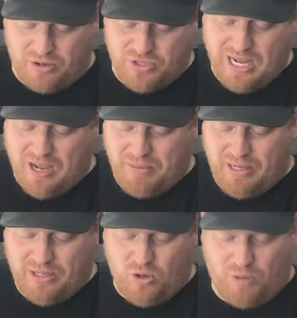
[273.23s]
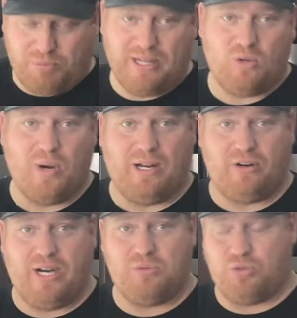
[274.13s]
So now I'm going to incorporate the wet
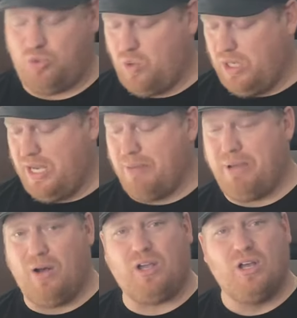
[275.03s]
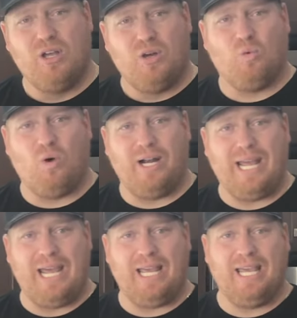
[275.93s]
ingredients, which is 1 cup milk, 1
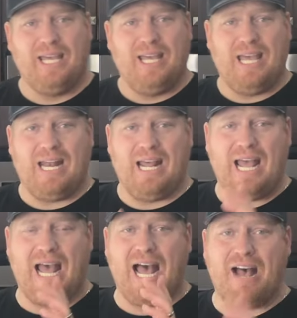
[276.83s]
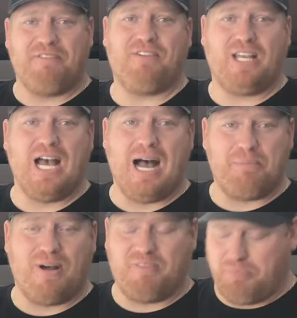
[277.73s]
egg, and 1/2
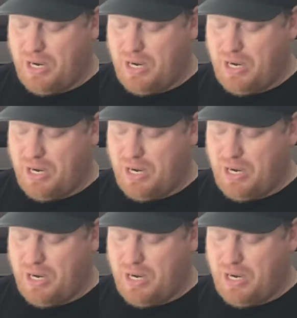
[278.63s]
cup of